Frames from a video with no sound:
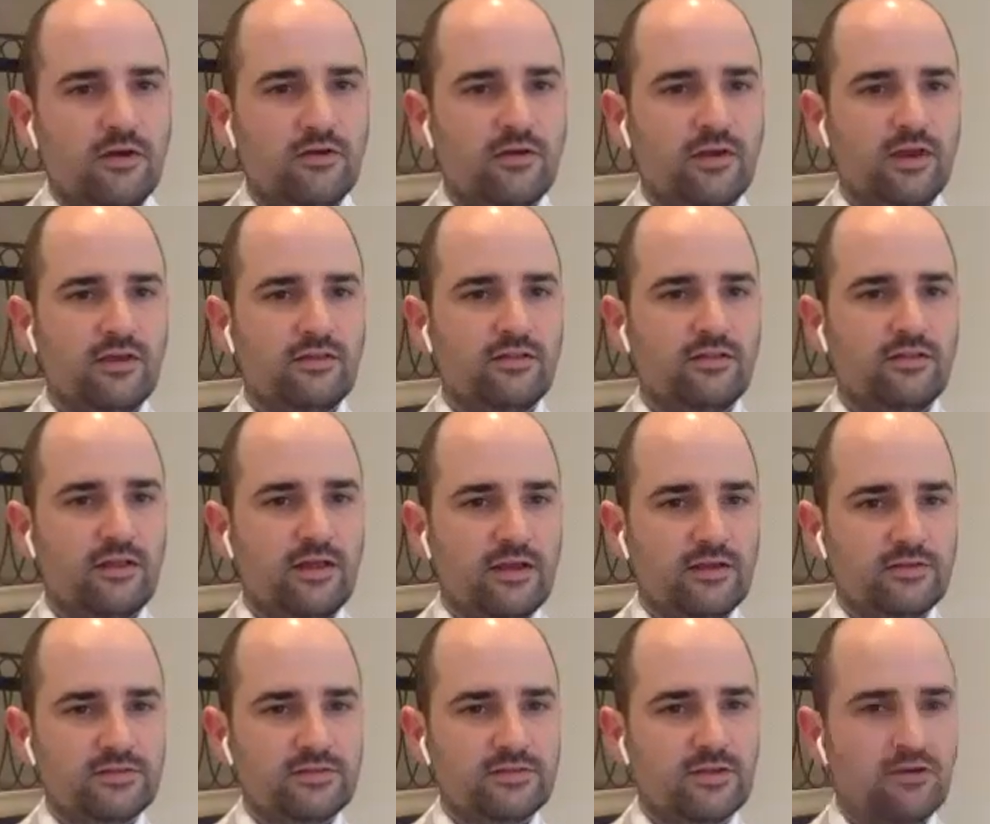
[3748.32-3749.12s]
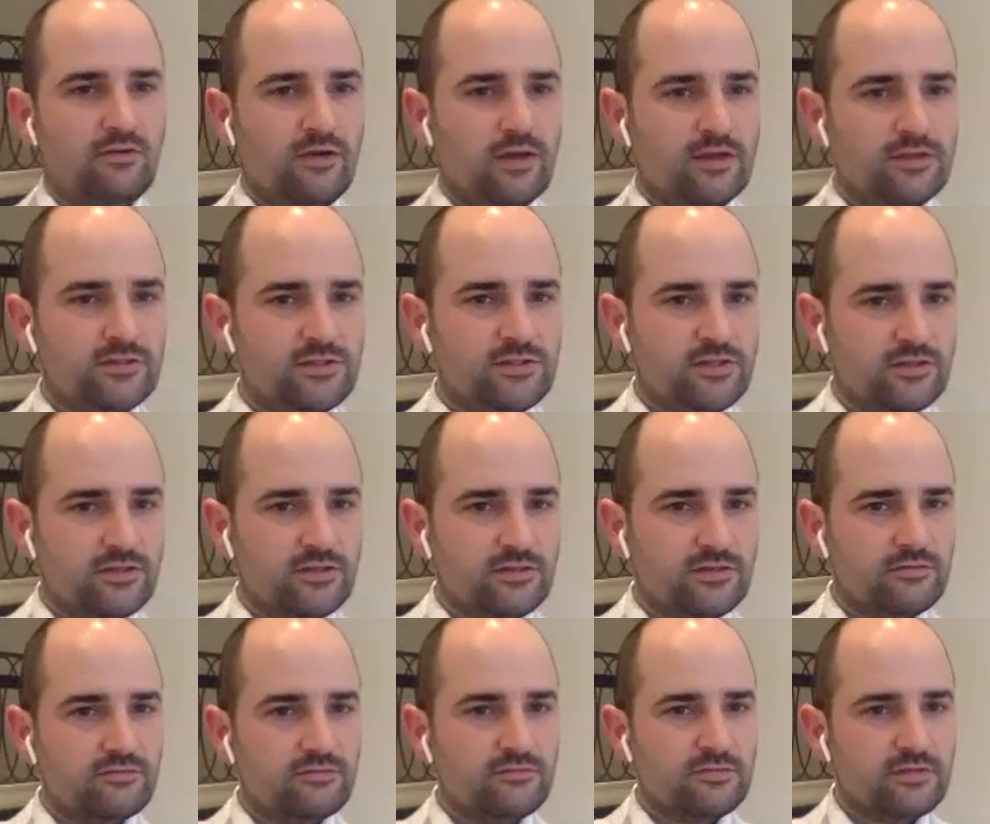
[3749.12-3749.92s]
Okay, last
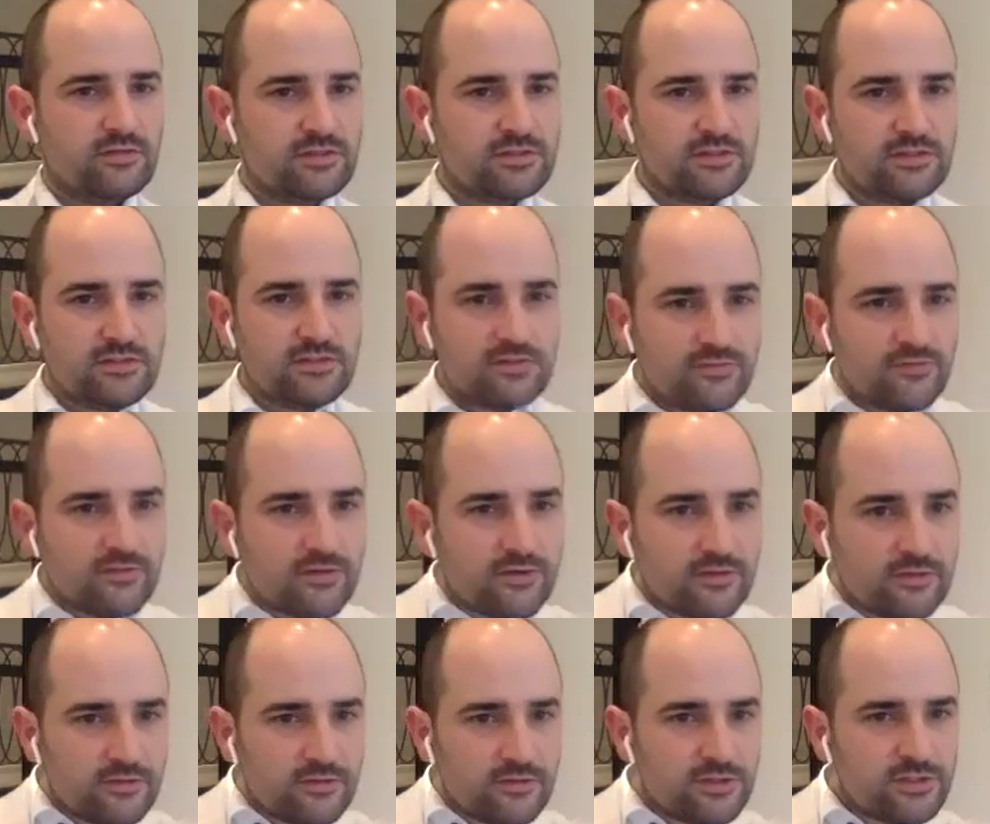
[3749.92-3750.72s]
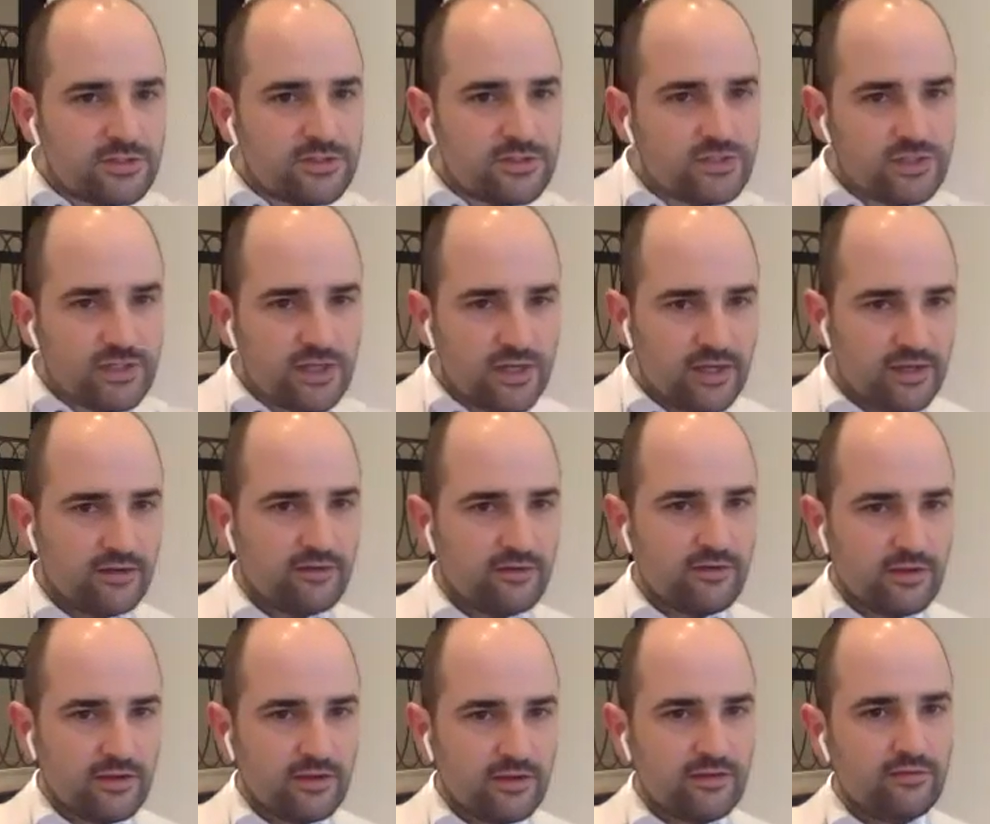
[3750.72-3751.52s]
question. This is for
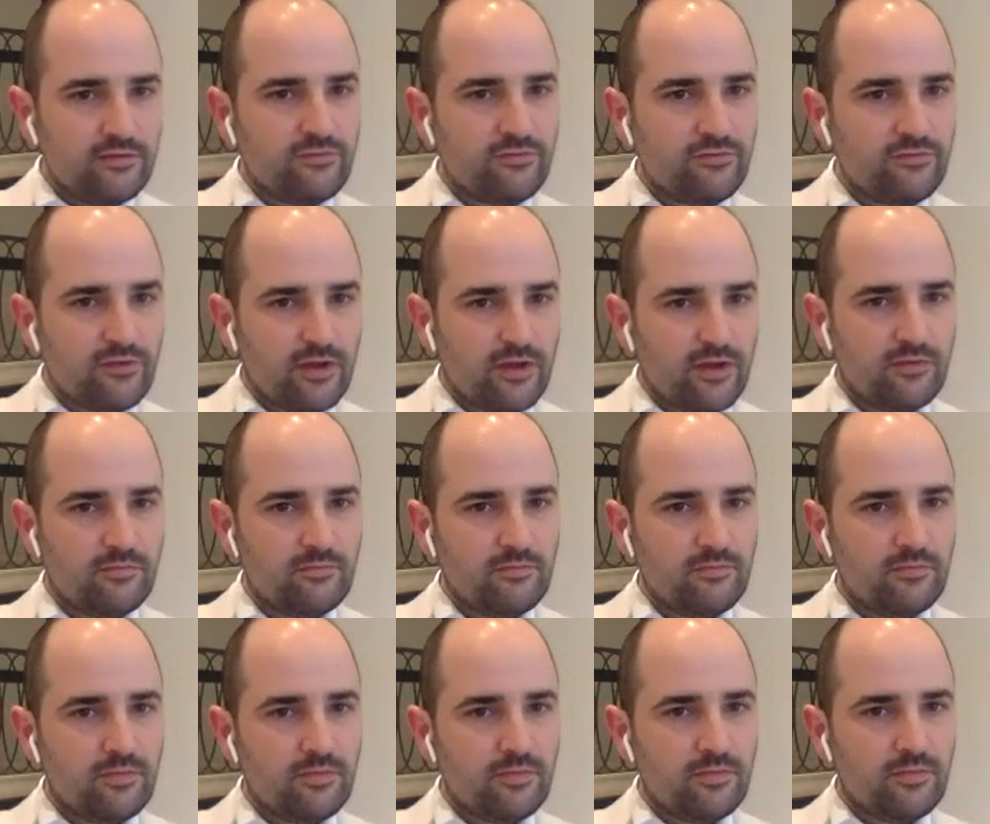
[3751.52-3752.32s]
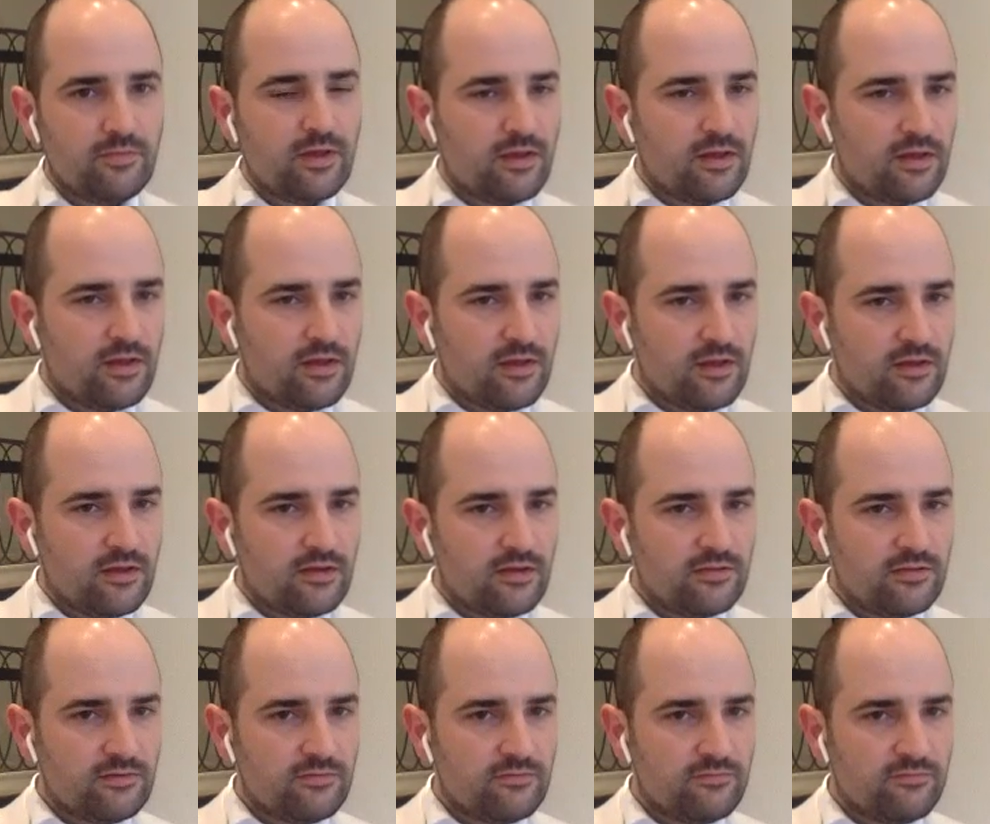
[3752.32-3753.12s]
Sherry from
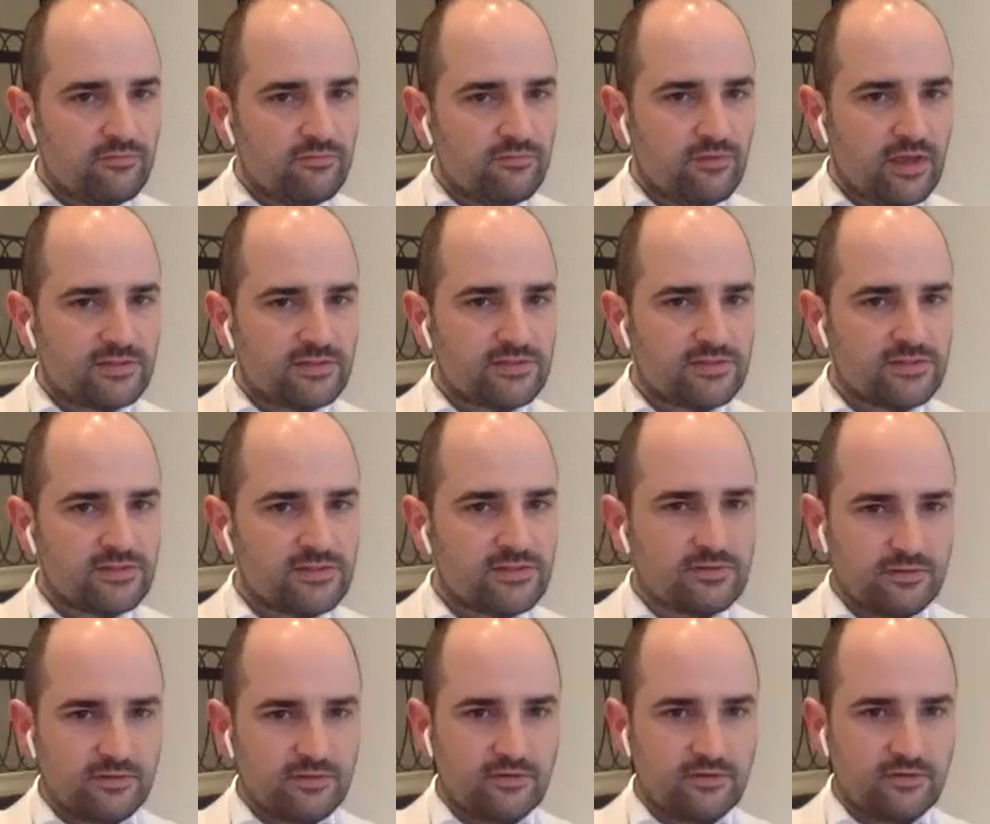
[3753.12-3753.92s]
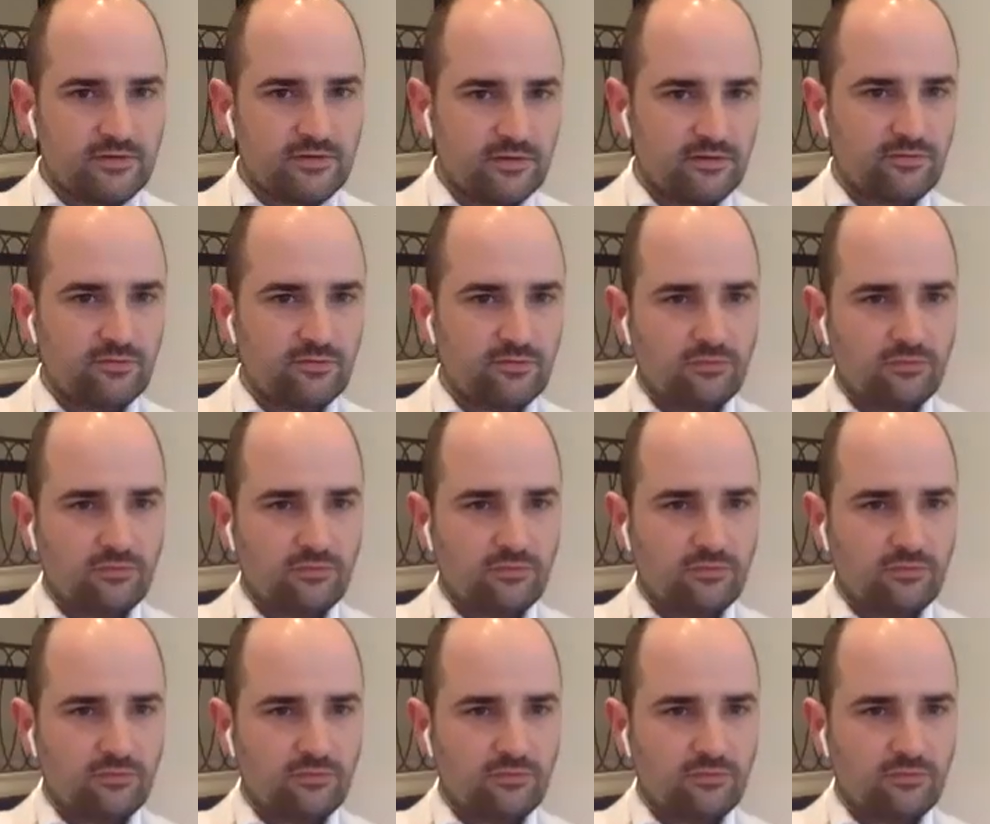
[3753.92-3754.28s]
an investor.